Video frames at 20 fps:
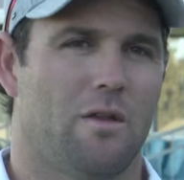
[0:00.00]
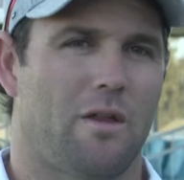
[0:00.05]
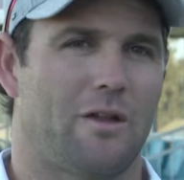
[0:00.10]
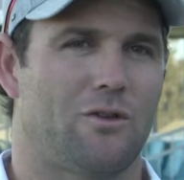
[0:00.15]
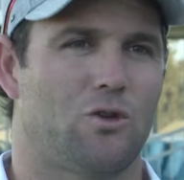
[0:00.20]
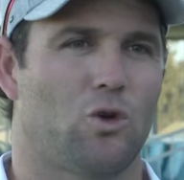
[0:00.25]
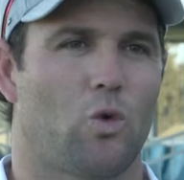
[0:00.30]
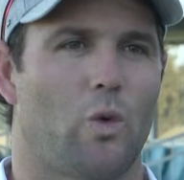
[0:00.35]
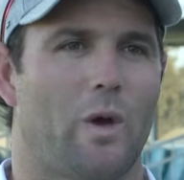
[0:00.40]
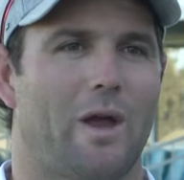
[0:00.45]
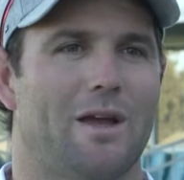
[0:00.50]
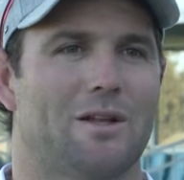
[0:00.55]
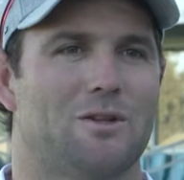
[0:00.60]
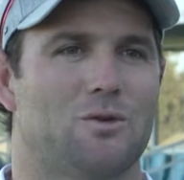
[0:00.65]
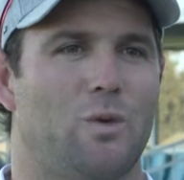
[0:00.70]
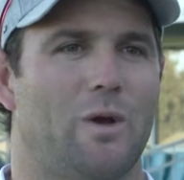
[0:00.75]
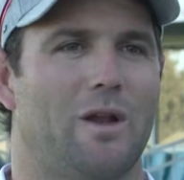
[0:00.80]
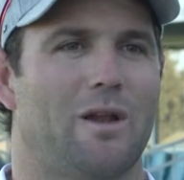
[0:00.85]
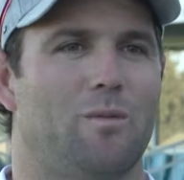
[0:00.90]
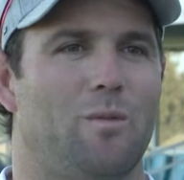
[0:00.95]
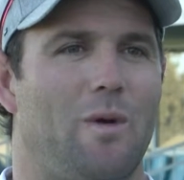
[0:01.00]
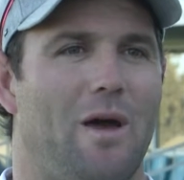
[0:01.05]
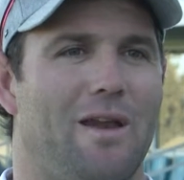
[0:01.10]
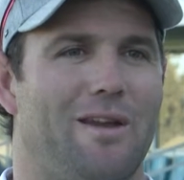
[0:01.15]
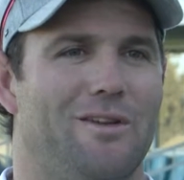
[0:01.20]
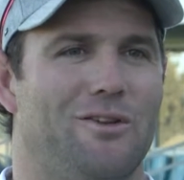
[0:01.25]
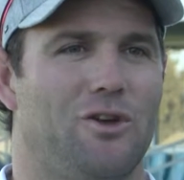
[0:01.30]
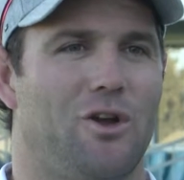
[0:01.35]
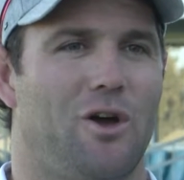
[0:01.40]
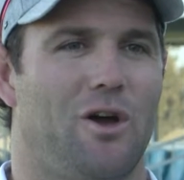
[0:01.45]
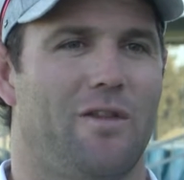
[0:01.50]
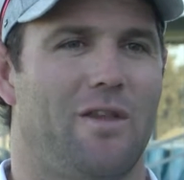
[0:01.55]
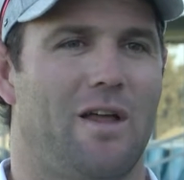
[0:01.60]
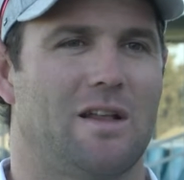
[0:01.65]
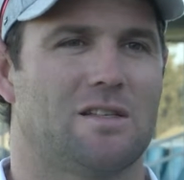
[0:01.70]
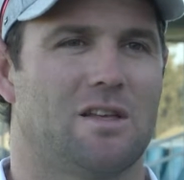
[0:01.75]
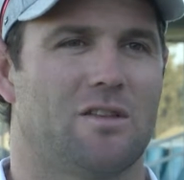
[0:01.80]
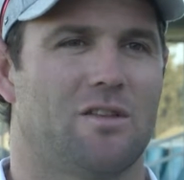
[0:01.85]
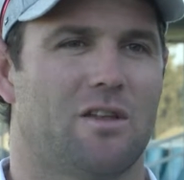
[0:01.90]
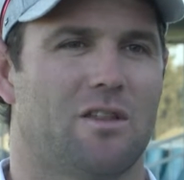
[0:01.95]
they took wickets when it mattered, you know, and
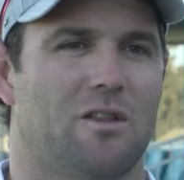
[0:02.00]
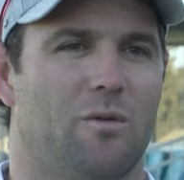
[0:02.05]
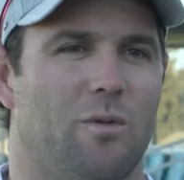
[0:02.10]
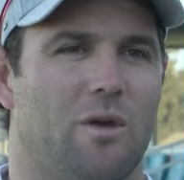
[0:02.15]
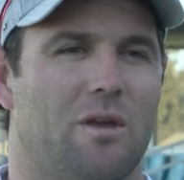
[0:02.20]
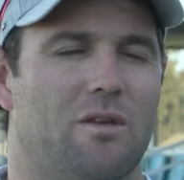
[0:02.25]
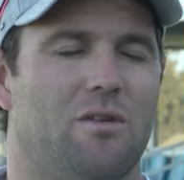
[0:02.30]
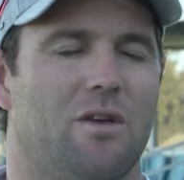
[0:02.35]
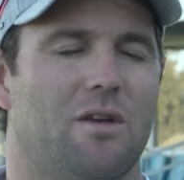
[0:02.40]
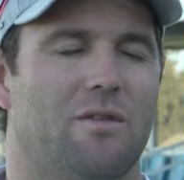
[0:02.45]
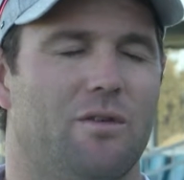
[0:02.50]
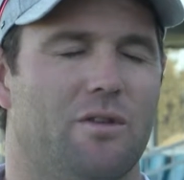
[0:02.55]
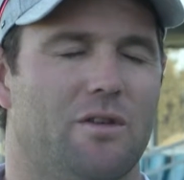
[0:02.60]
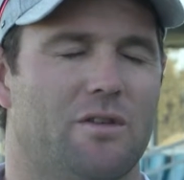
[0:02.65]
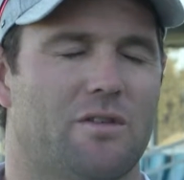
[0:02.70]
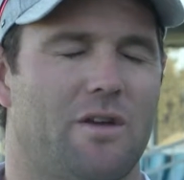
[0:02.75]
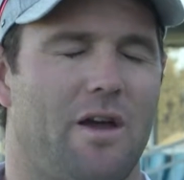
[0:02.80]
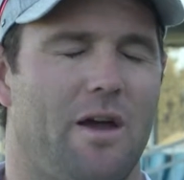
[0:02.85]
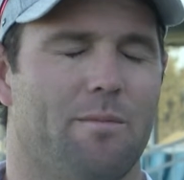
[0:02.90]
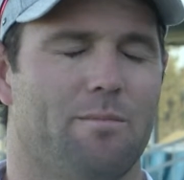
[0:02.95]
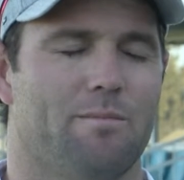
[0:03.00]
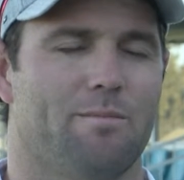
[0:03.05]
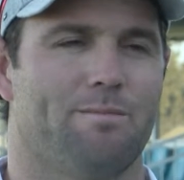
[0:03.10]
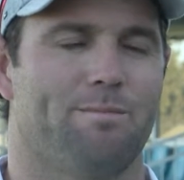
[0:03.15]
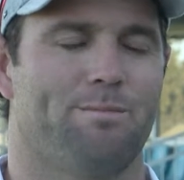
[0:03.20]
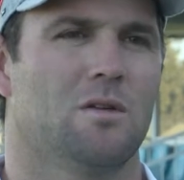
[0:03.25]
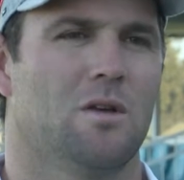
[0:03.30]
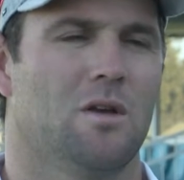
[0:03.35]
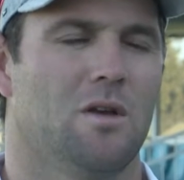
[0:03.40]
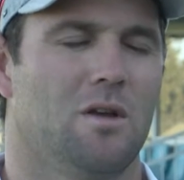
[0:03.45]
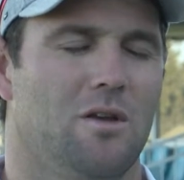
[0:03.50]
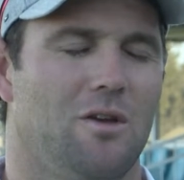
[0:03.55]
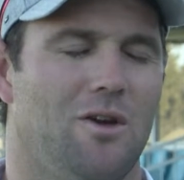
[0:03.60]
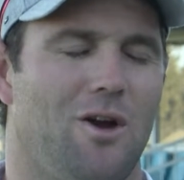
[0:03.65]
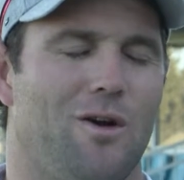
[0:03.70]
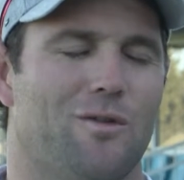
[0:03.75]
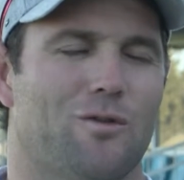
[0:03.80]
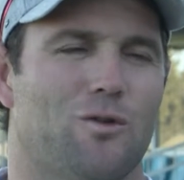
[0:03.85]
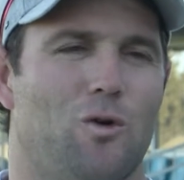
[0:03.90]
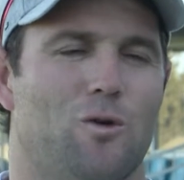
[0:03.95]
that's, I think, the big thing for this game. Yeah,
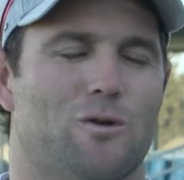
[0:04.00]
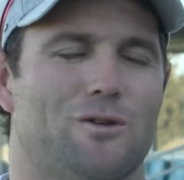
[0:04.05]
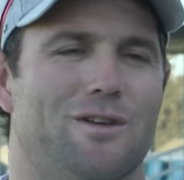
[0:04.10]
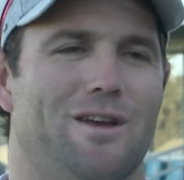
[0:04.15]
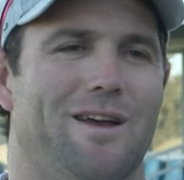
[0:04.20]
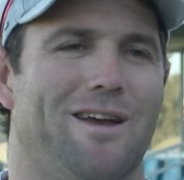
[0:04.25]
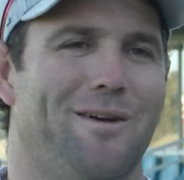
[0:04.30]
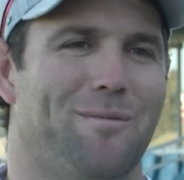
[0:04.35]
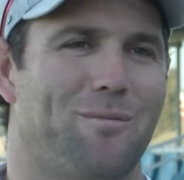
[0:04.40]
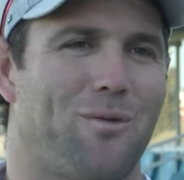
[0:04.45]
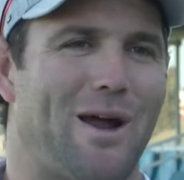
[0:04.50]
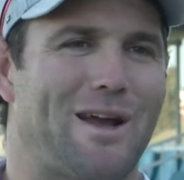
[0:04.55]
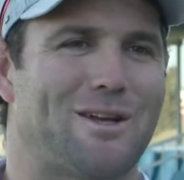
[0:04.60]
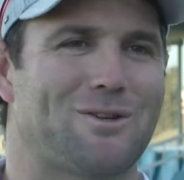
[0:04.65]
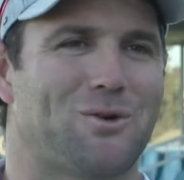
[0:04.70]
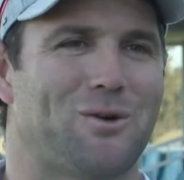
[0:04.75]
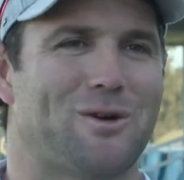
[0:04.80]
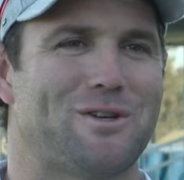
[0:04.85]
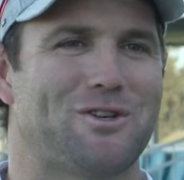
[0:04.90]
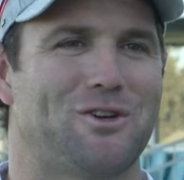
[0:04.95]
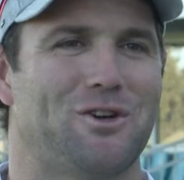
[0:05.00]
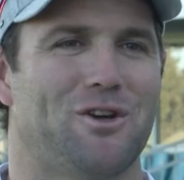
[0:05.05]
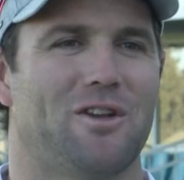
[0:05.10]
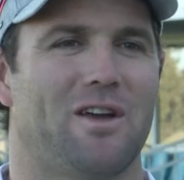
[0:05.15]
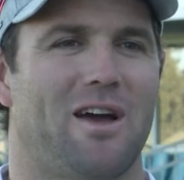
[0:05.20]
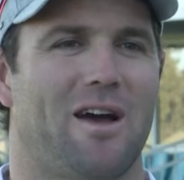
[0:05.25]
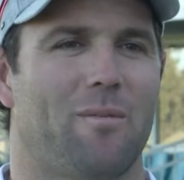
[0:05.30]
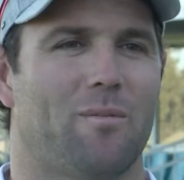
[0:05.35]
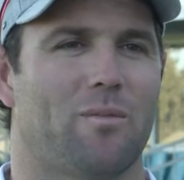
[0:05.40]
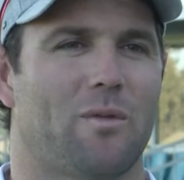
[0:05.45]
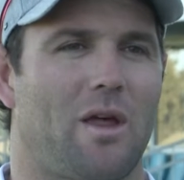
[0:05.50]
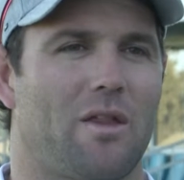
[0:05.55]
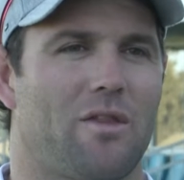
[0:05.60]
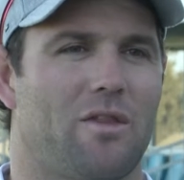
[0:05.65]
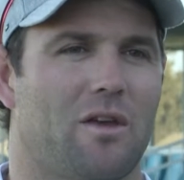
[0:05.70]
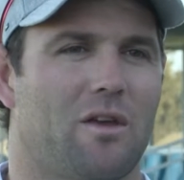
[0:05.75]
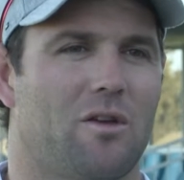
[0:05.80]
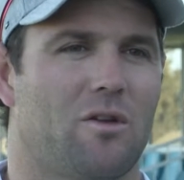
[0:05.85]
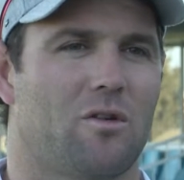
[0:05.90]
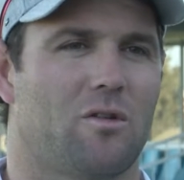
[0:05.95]
of course, break's always good. I
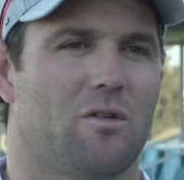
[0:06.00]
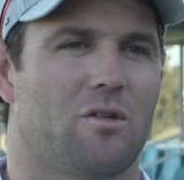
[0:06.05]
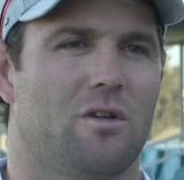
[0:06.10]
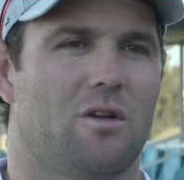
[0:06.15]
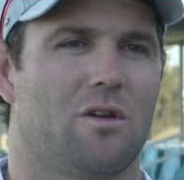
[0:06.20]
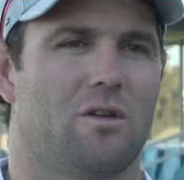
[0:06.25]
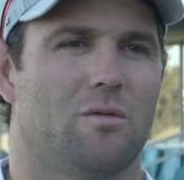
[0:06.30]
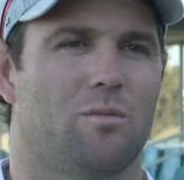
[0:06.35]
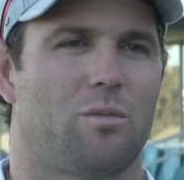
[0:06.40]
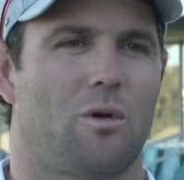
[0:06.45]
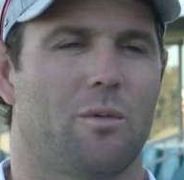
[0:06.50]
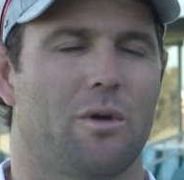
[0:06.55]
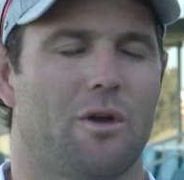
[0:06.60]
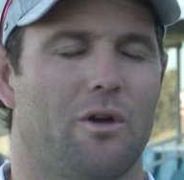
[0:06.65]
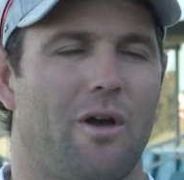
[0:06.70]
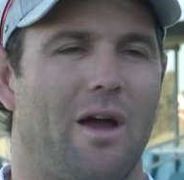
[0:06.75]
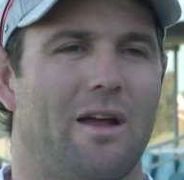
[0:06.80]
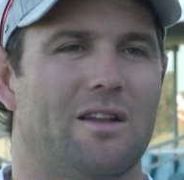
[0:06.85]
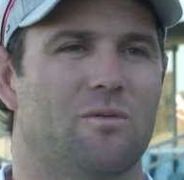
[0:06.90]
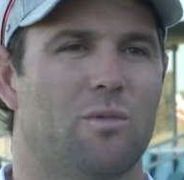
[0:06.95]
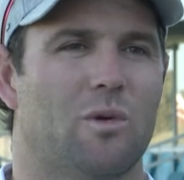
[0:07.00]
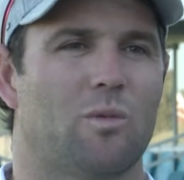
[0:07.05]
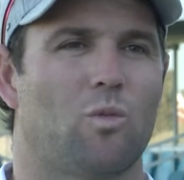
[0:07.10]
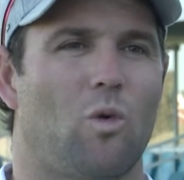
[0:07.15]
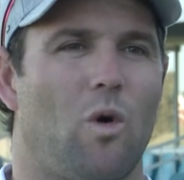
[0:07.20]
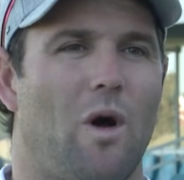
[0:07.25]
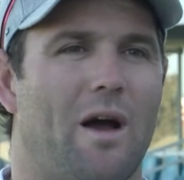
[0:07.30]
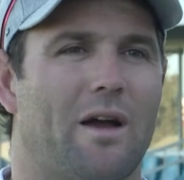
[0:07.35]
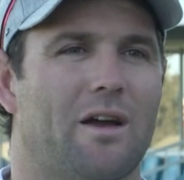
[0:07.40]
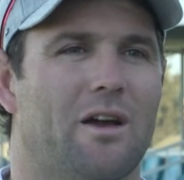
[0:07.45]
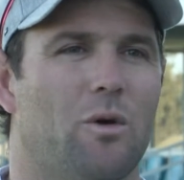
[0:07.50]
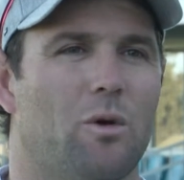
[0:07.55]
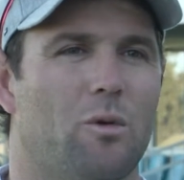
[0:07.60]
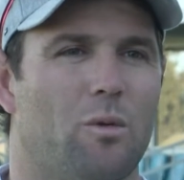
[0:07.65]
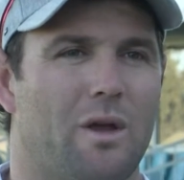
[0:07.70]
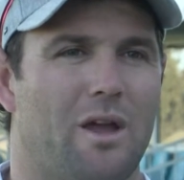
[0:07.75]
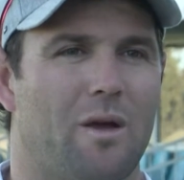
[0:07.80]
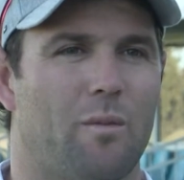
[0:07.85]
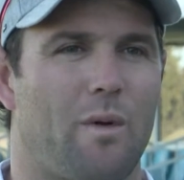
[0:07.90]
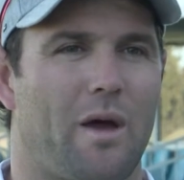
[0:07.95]
think it'll probably create a bit more hunger when
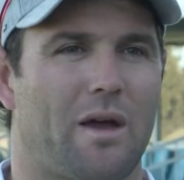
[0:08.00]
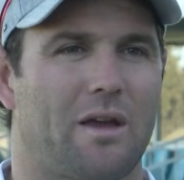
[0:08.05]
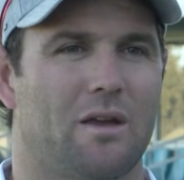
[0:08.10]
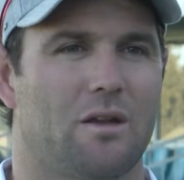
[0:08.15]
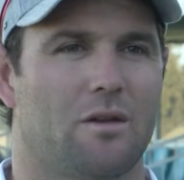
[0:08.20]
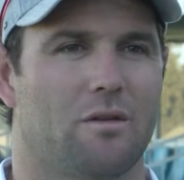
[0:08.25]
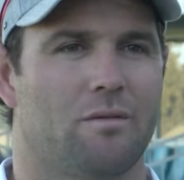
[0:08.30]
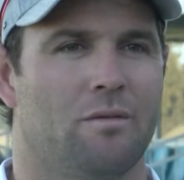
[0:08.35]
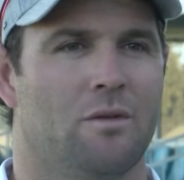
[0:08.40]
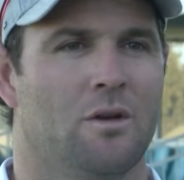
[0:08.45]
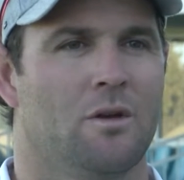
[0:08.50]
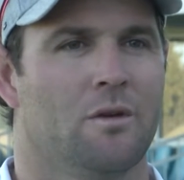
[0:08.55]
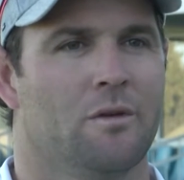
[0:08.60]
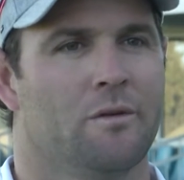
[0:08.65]
we get back in